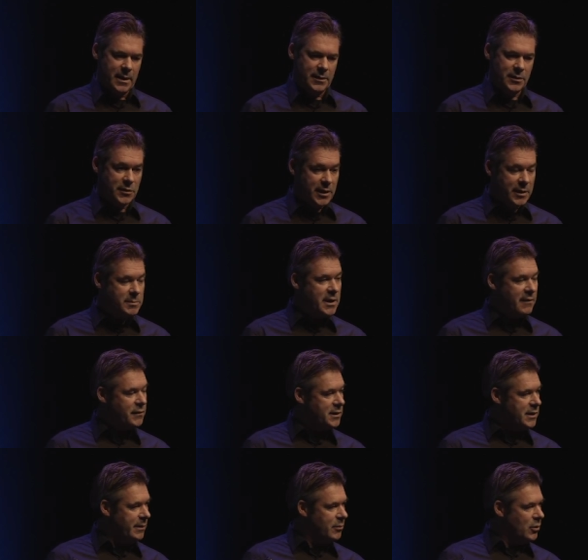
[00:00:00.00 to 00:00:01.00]
The teams have
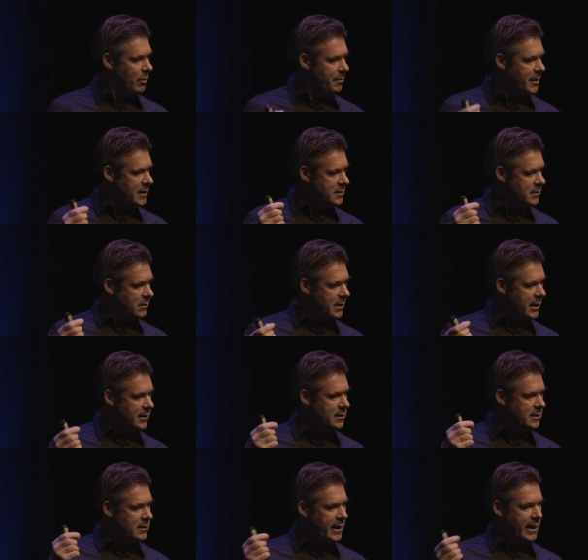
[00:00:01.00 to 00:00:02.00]
a team compass, so
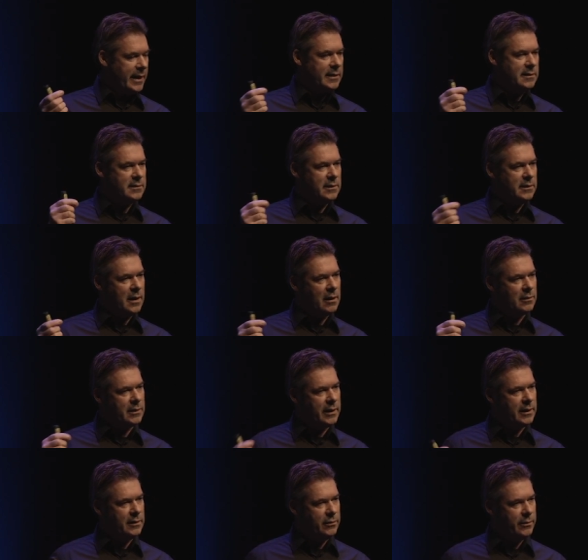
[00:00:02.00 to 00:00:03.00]
can, they can see how
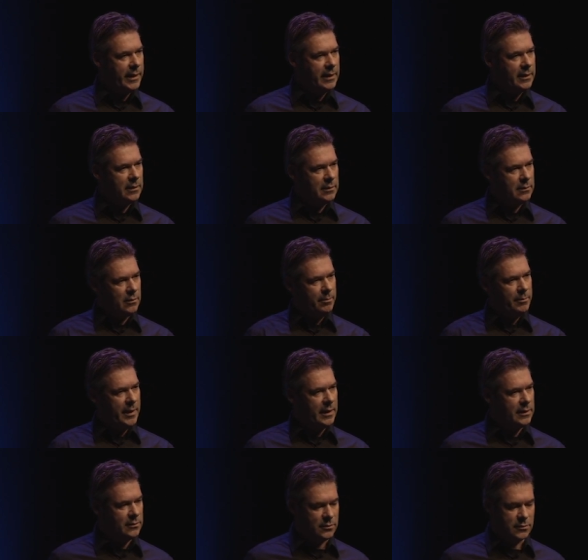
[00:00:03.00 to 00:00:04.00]
they're doing
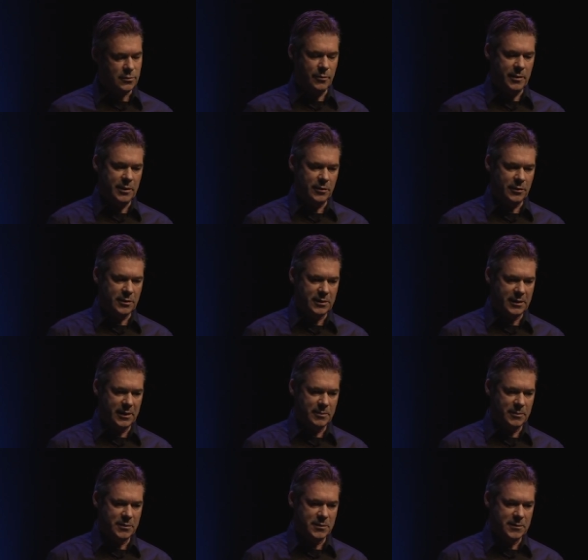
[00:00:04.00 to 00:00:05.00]
compared also with other
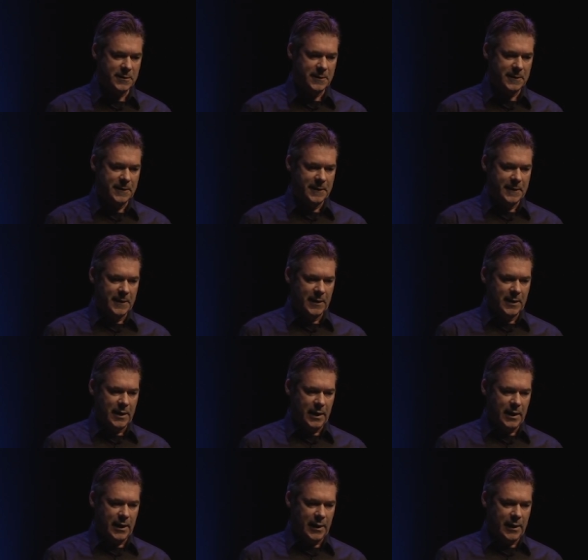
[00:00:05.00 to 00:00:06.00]
teams.
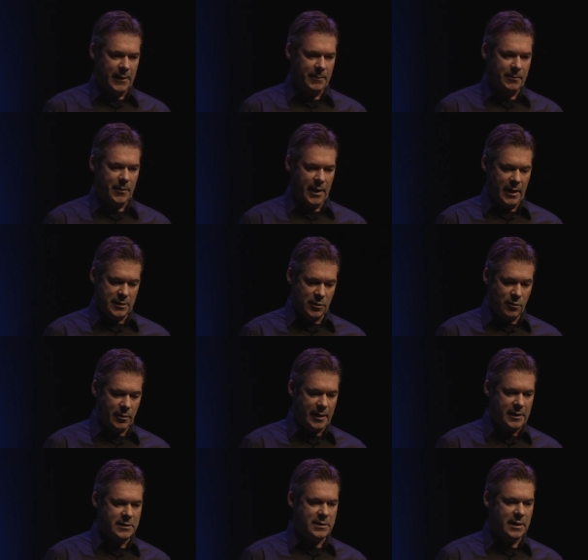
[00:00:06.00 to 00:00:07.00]
Um, as I
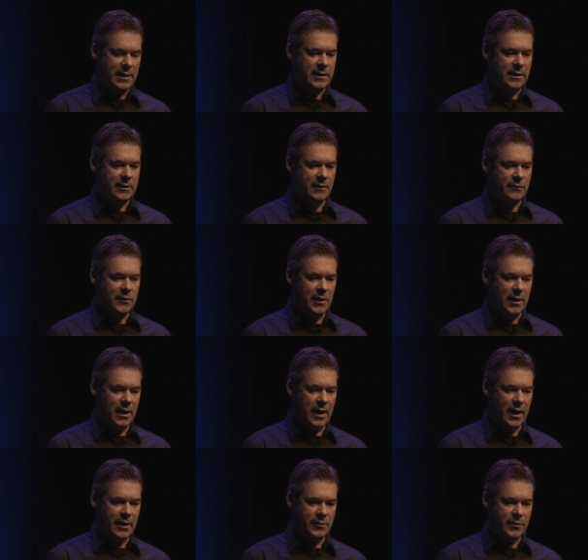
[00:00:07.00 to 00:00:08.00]
already said, they have a
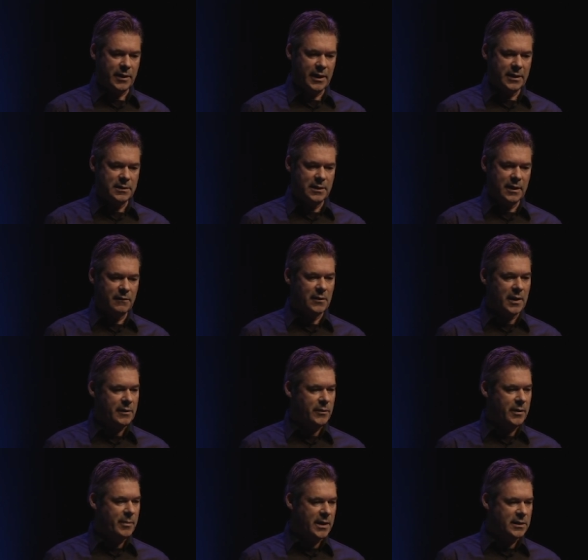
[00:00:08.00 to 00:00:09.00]
high education level,
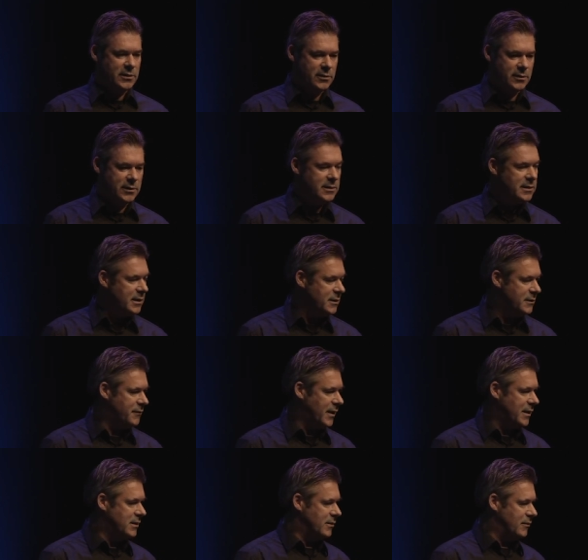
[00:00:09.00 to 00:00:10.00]
and we measure the
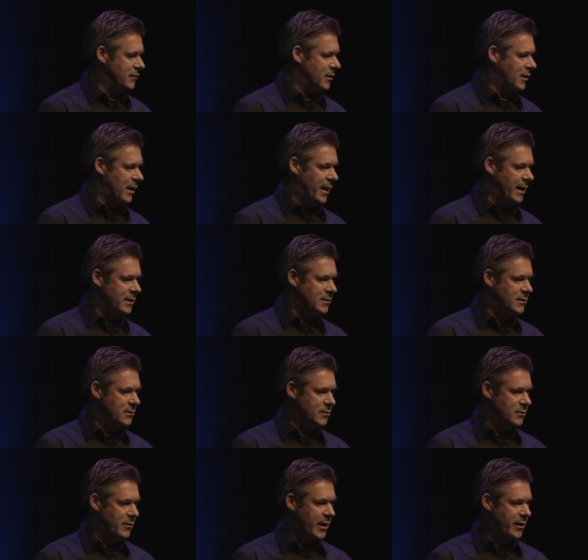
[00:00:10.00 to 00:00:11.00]
satisfaction of the
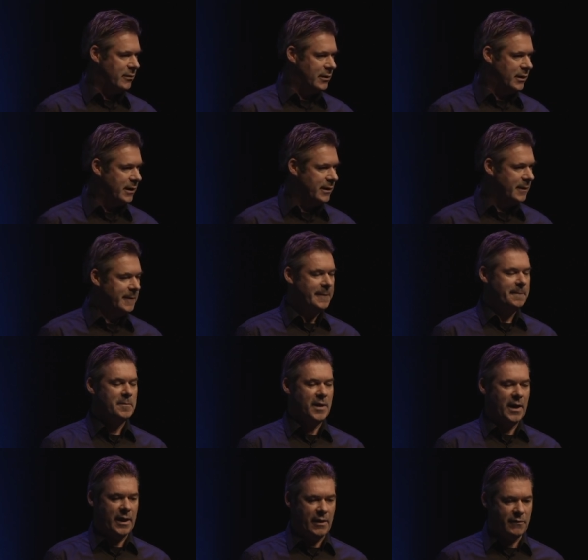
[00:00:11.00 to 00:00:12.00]
clients regularly.
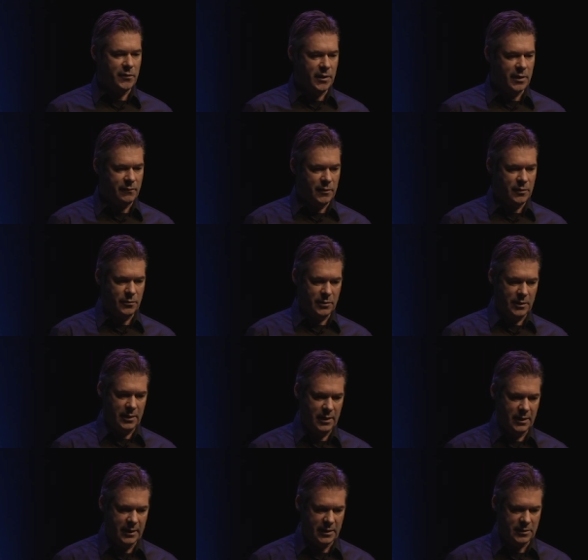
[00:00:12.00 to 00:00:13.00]
And every year we do a,
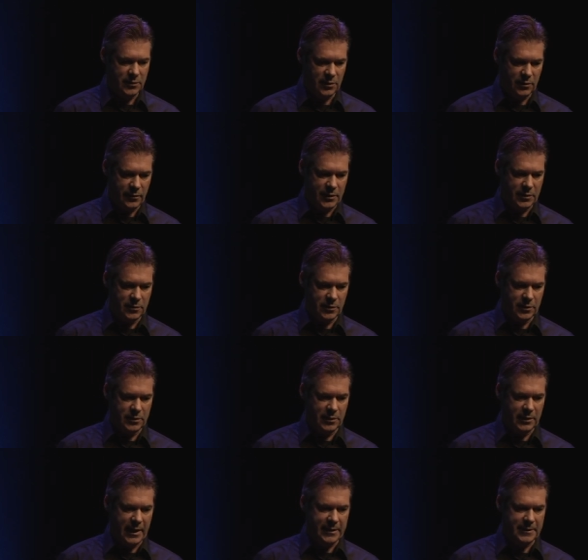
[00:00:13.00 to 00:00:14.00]
a national
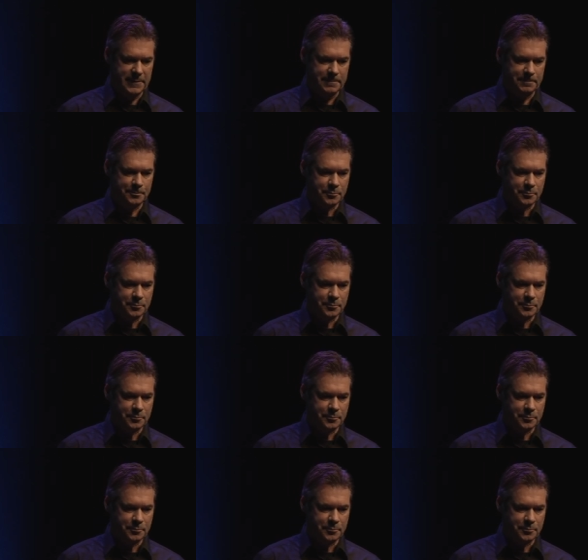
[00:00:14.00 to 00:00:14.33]
research on that.